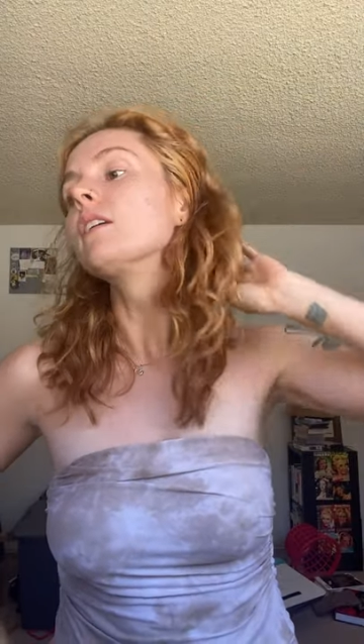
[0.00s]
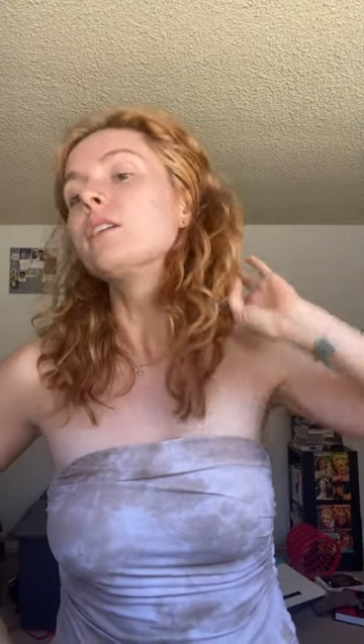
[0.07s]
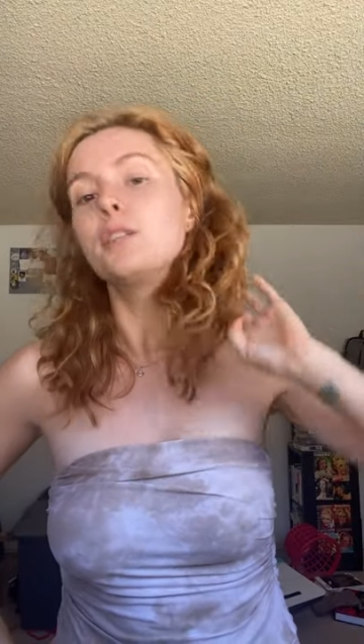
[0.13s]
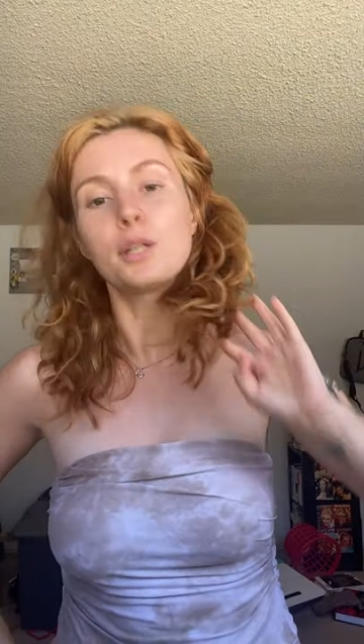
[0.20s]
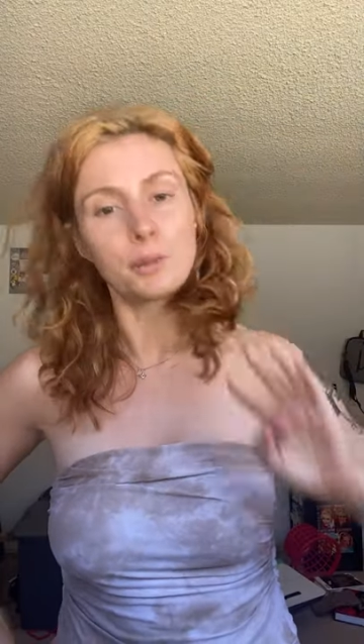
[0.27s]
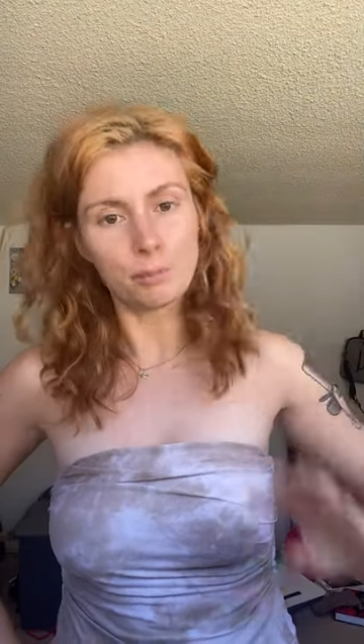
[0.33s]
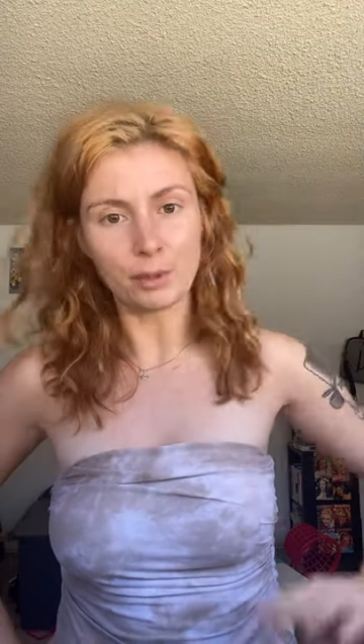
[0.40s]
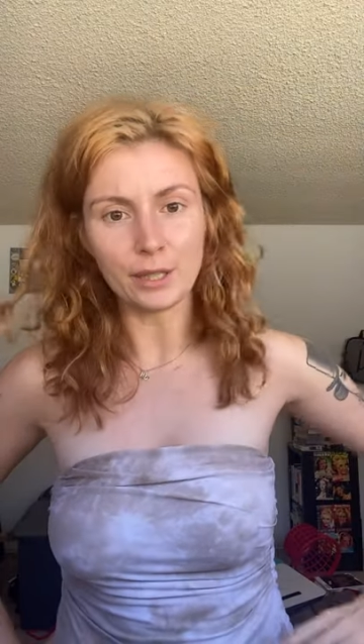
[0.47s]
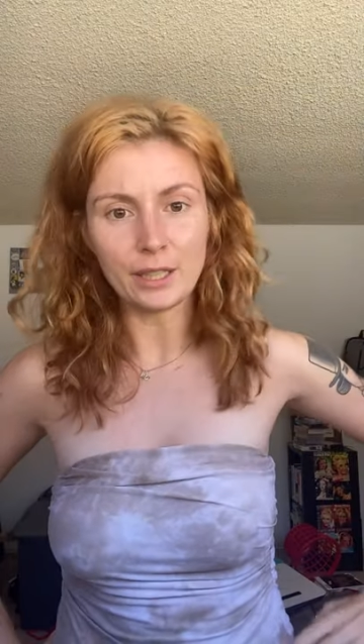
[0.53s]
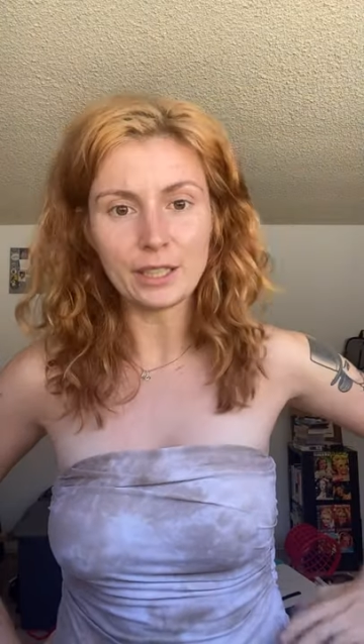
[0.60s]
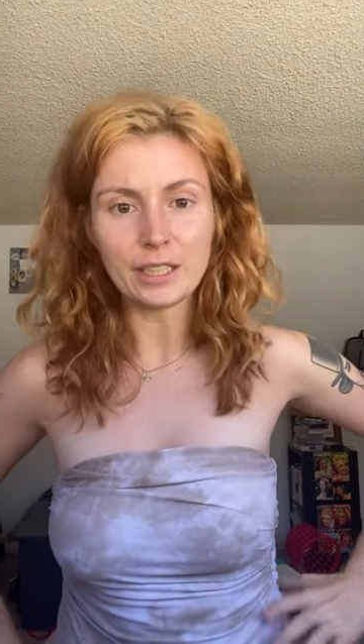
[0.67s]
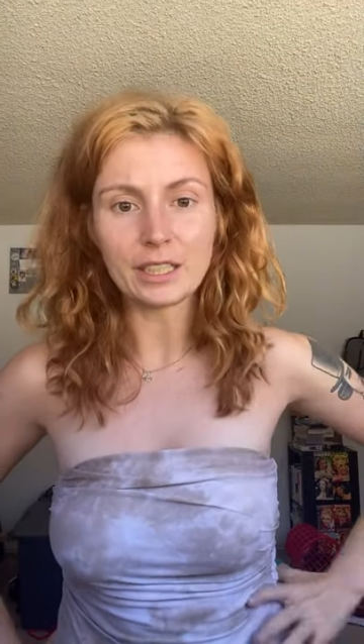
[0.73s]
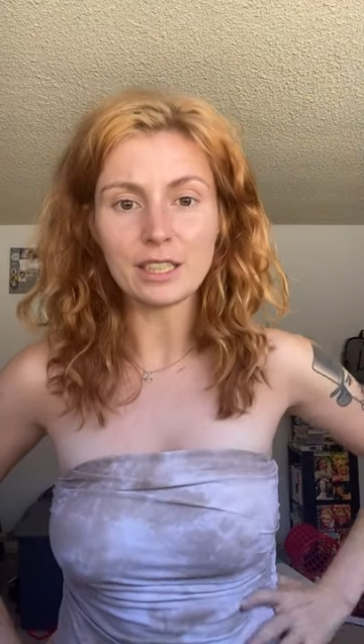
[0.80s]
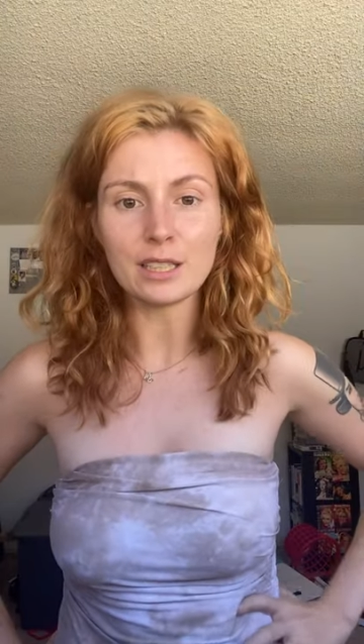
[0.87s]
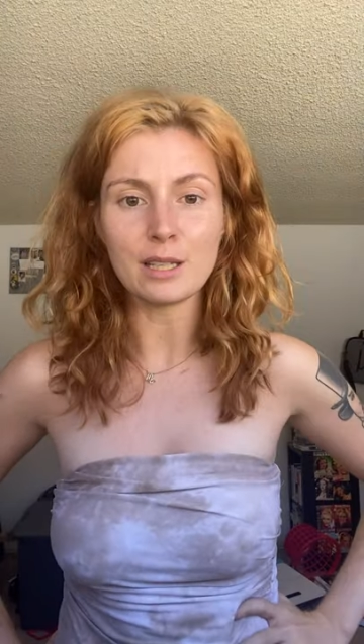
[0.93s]
you know,
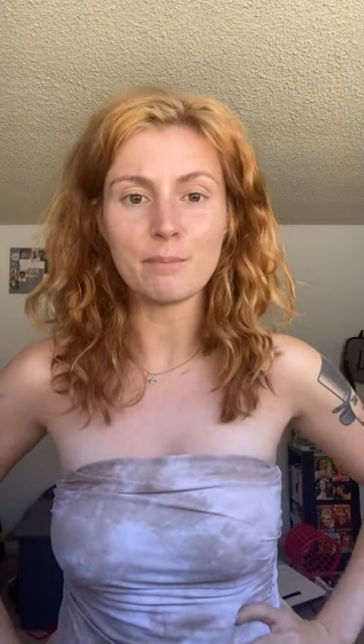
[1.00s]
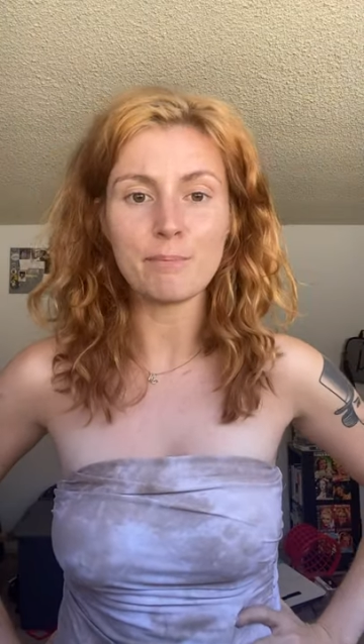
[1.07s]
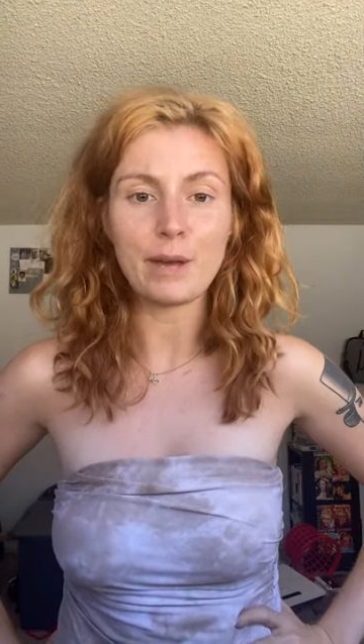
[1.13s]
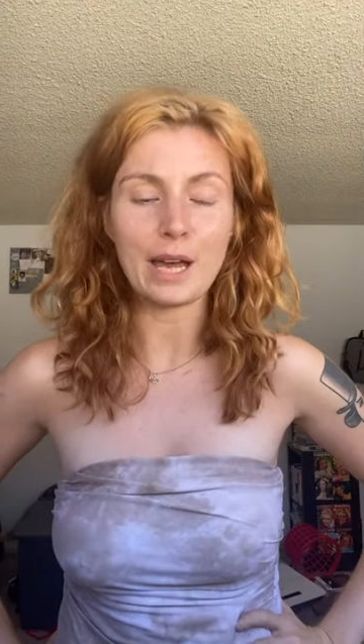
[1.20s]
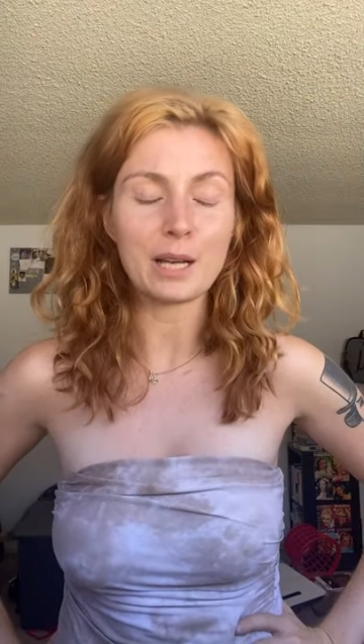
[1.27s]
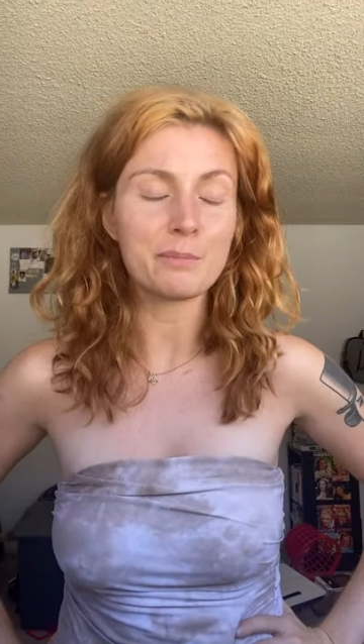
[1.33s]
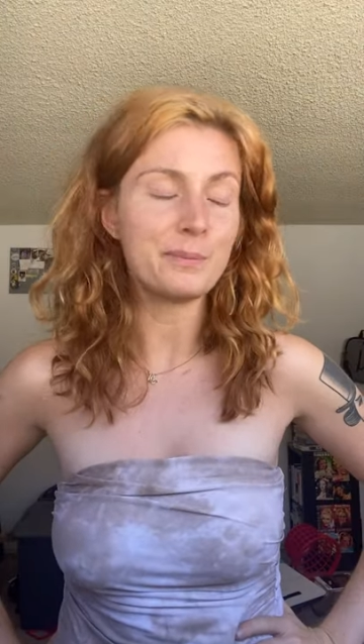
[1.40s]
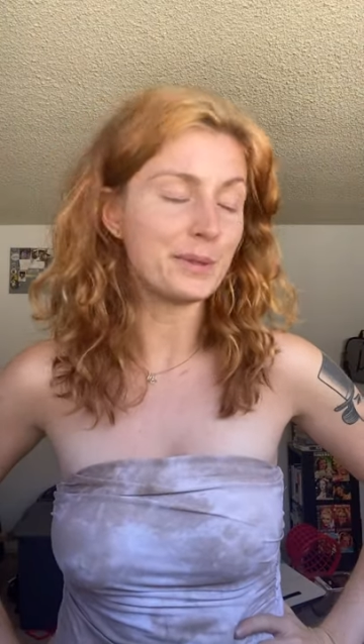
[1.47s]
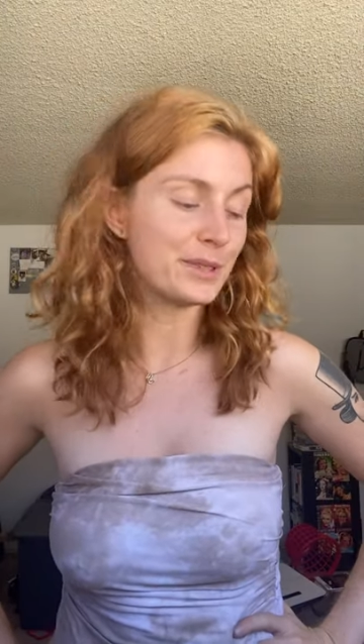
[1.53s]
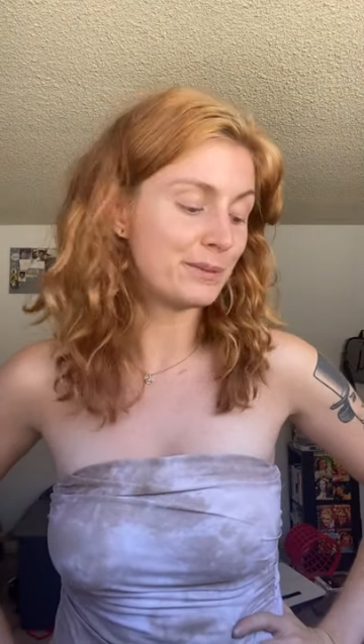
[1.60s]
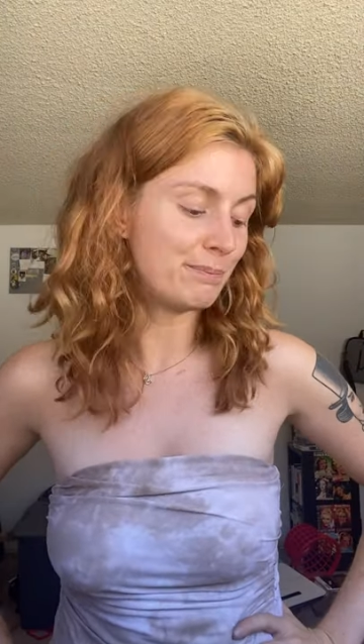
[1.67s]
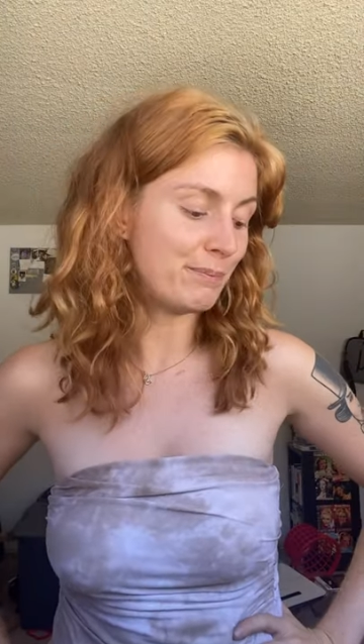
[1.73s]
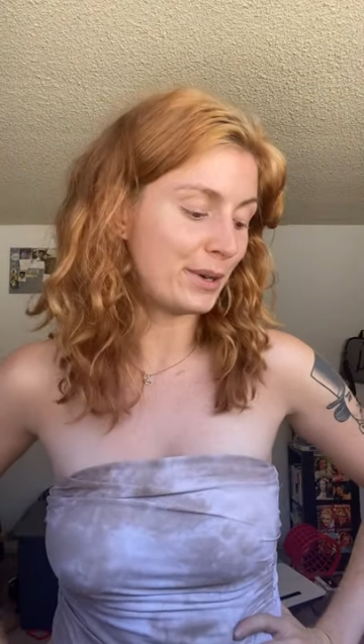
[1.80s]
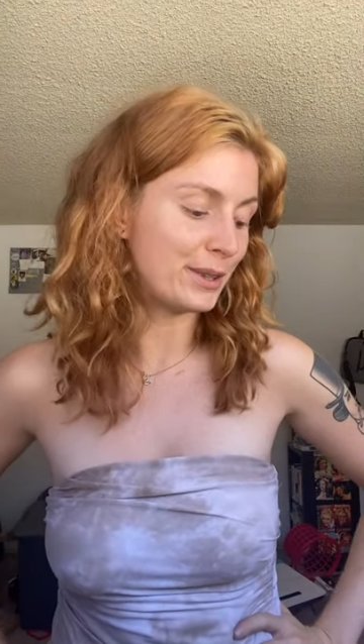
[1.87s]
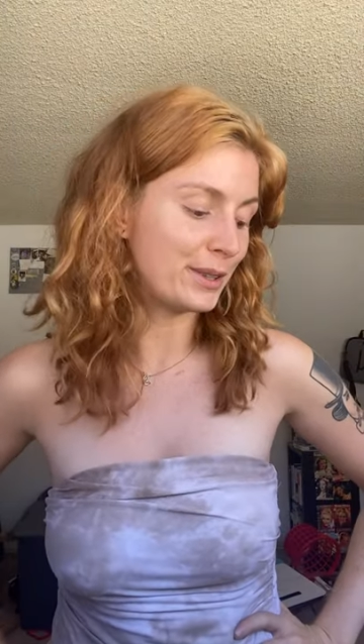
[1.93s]
putting it on the back
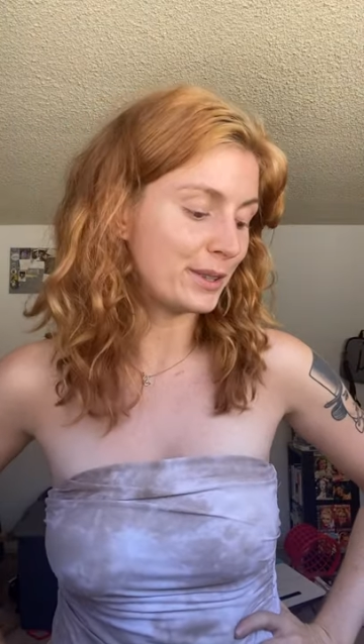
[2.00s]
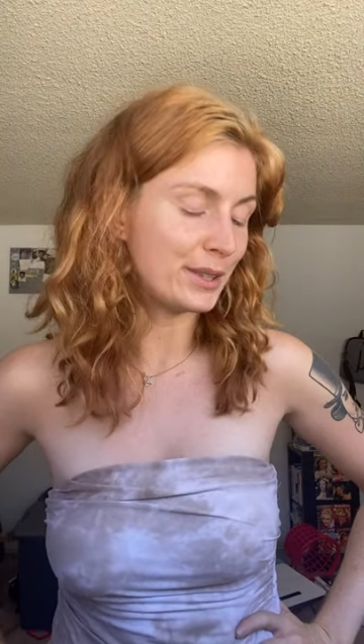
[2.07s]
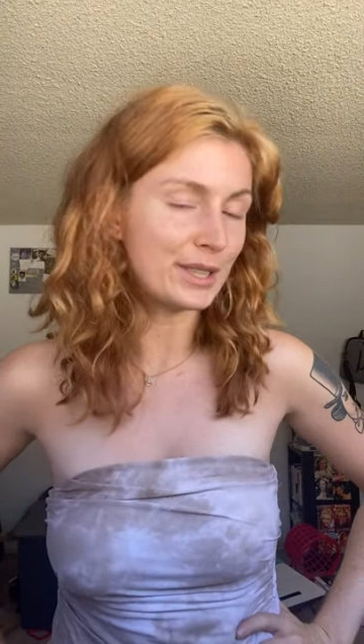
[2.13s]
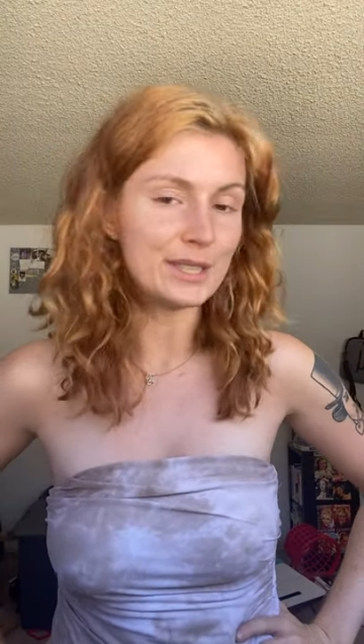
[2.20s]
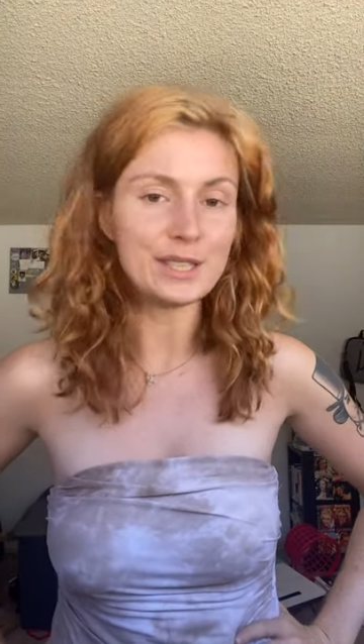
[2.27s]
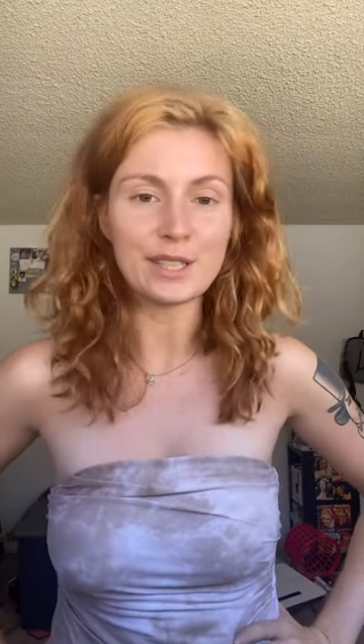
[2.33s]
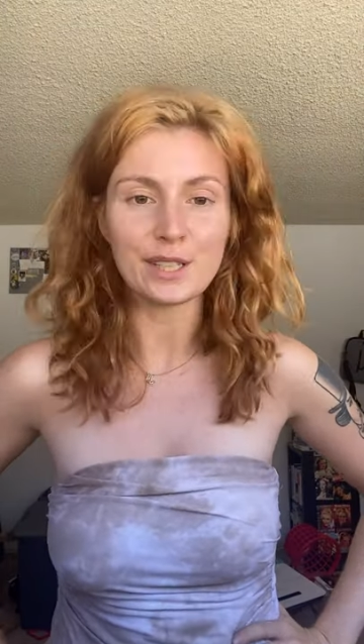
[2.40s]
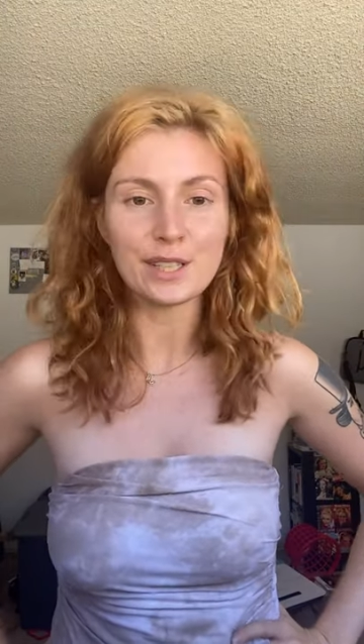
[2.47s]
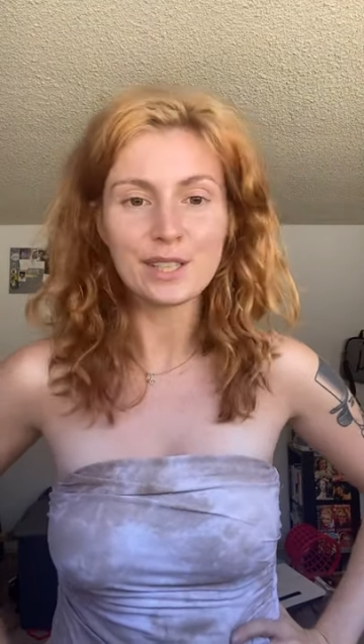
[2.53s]
burner and